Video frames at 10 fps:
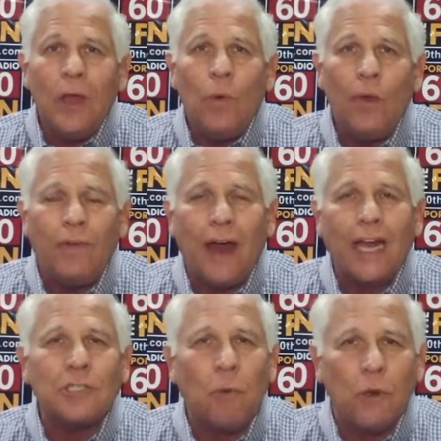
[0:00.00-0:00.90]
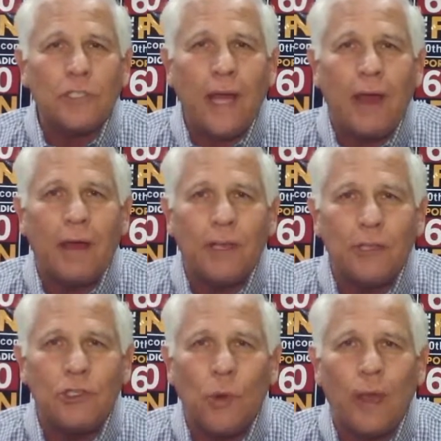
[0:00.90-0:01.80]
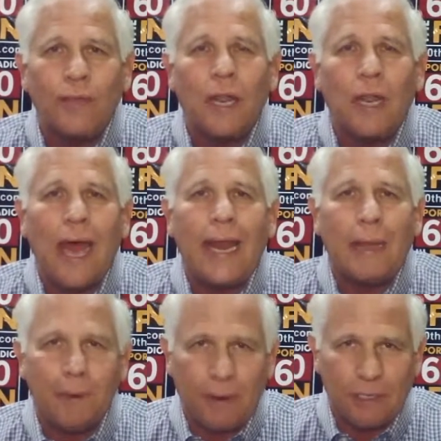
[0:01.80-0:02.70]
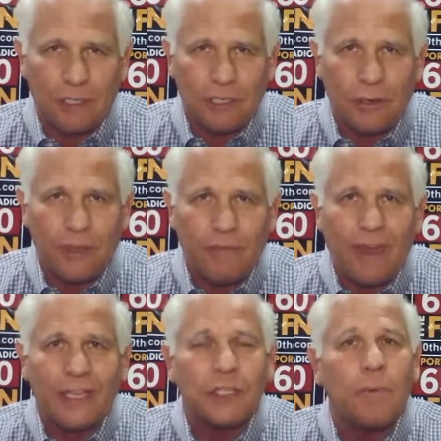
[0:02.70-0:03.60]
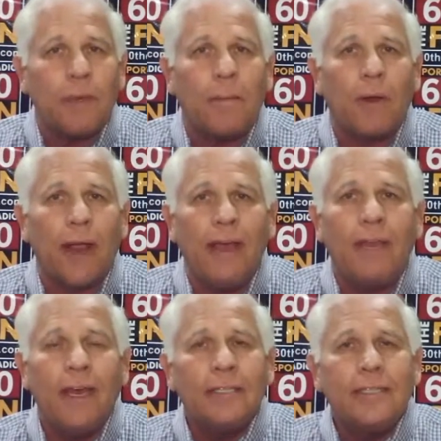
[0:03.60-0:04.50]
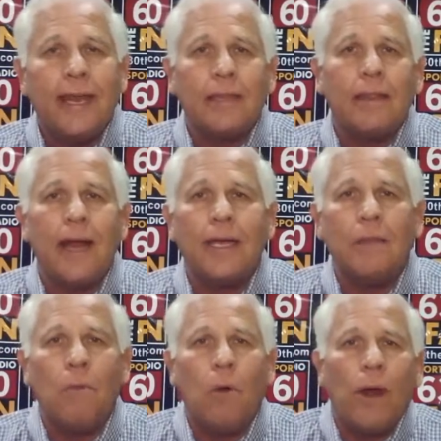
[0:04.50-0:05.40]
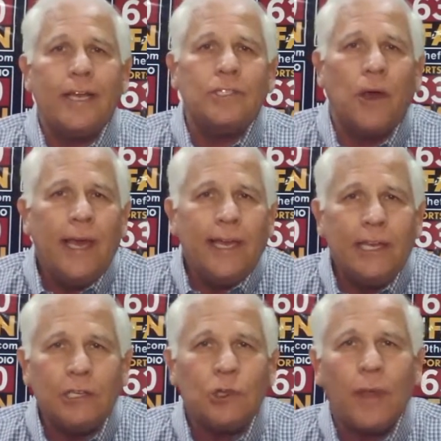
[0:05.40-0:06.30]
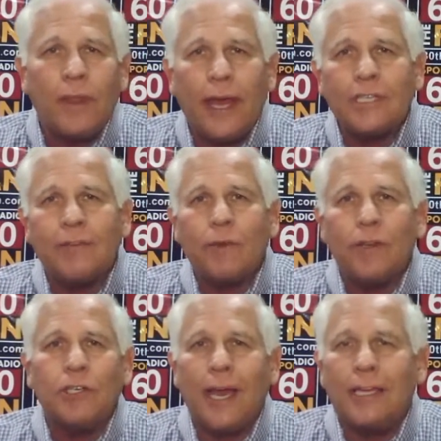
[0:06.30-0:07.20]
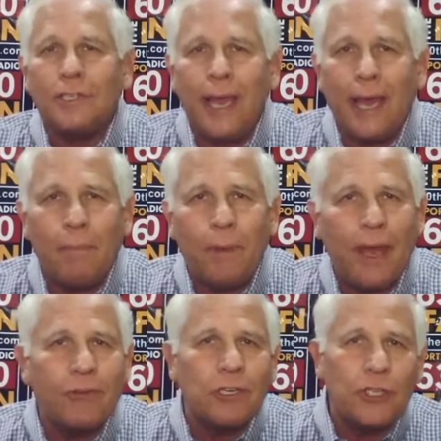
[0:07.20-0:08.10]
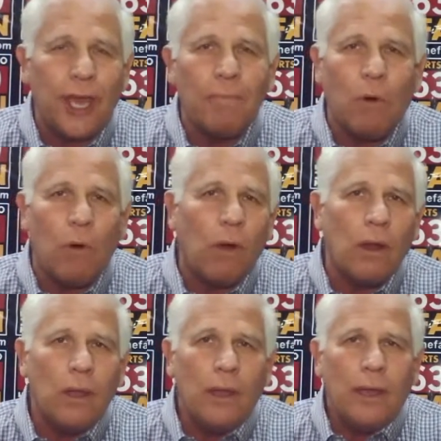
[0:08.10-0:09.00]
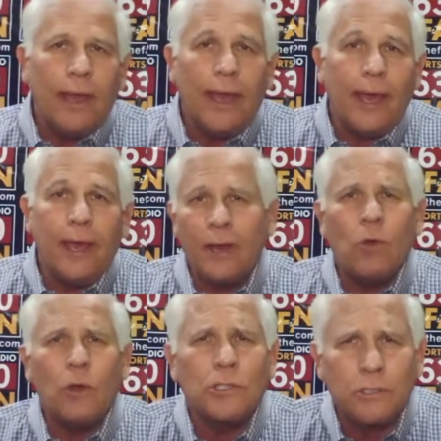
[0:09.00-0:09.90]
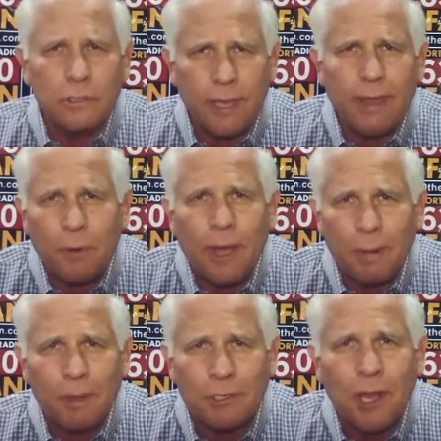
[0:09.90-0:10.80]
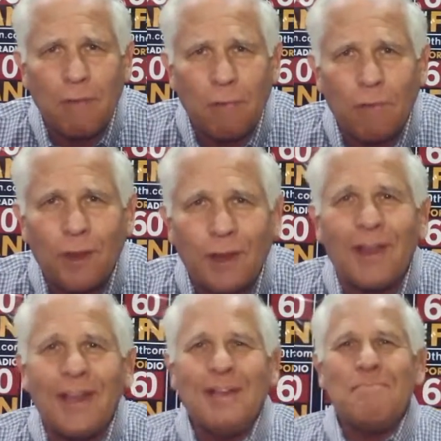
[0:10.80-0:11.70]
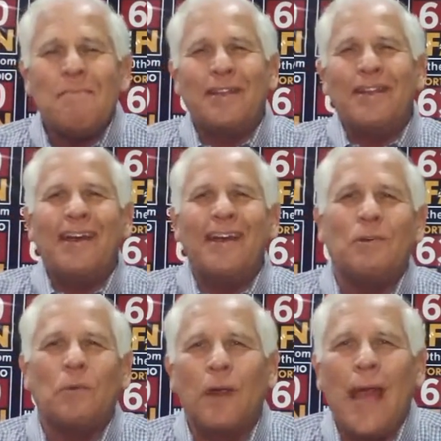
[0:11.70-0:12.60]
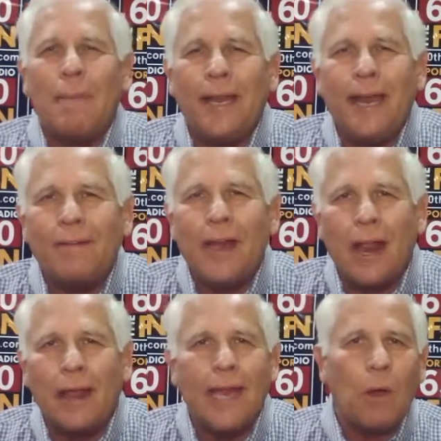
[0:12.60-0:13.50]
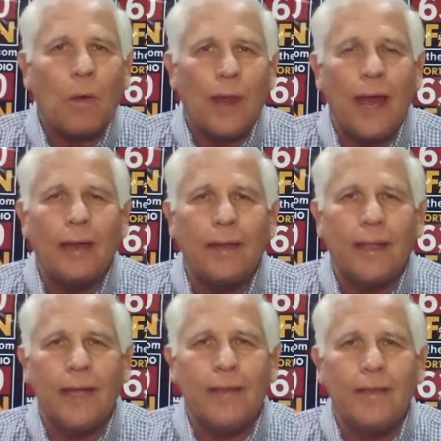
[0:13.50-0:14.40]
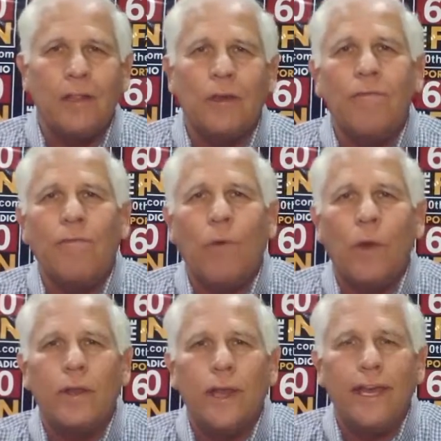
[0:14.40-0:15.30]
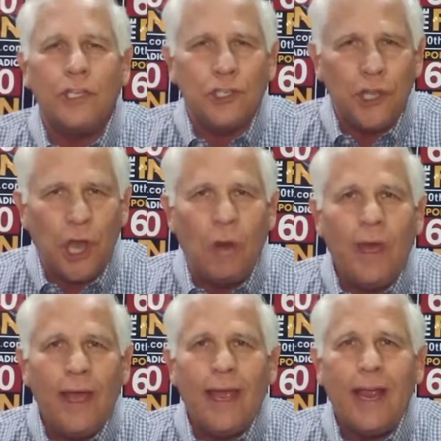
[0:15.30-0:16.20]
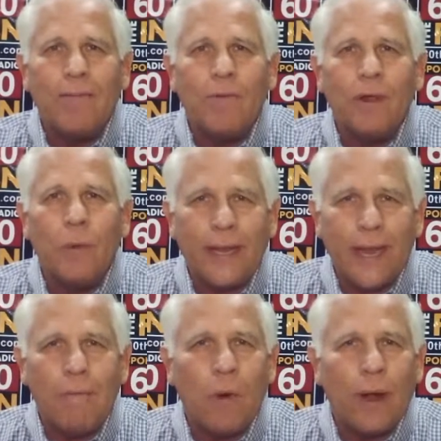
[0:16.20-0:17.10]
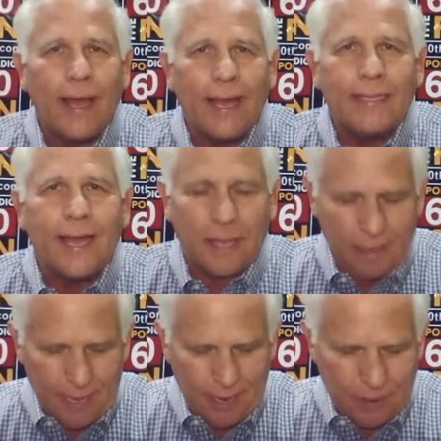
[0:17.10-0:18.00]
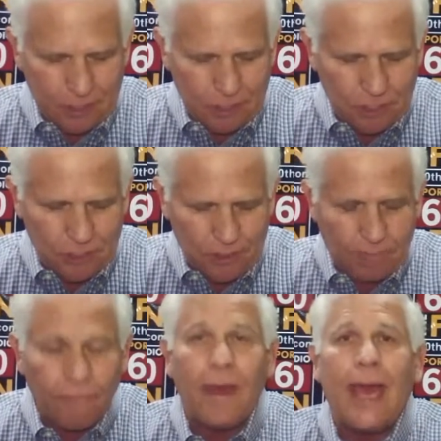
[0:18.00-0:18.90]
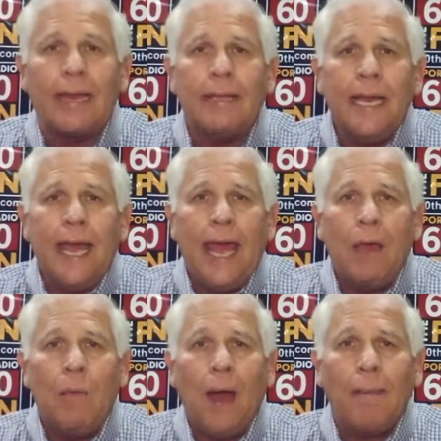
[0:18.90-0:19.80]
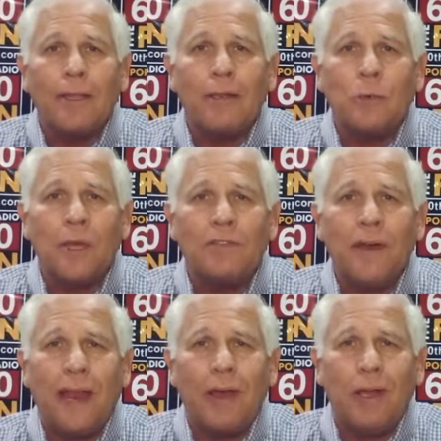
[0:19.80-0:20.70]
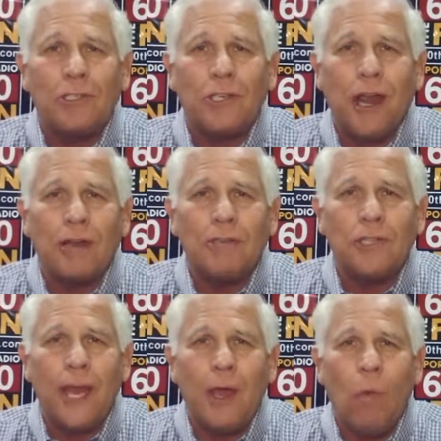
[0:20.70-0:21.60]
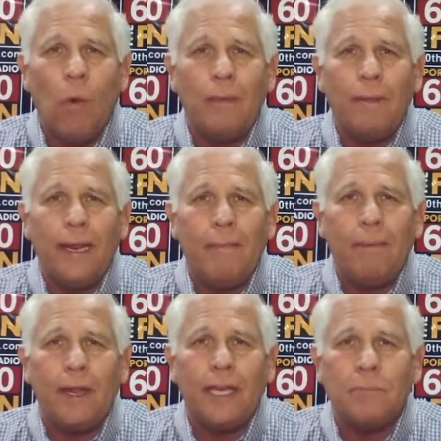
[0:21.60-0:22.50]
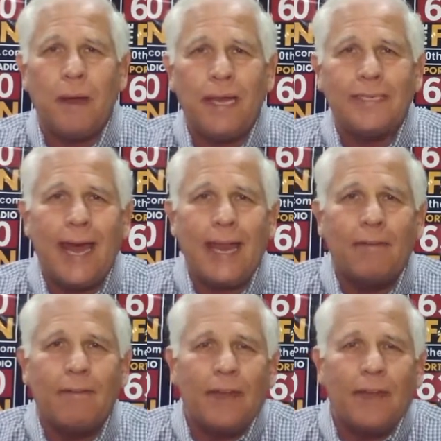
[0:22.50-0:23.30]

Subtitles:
with Fox Sports now, and he'll join the lineup here on 630 The Fan September 8th, 10 o'clock in the morning. So he'll join the likes of Rich Eisen, Dan Patrick, Jay Moore, and of course, Dave Burnett and myself over here. But we're happy to have Colin Cowherd on, and looking forward to his show every weekday morning at 10 o'clock here on 630 The Fan. Hey, well, how about those West Valley All-Stars? They won, beating Billings, Montana,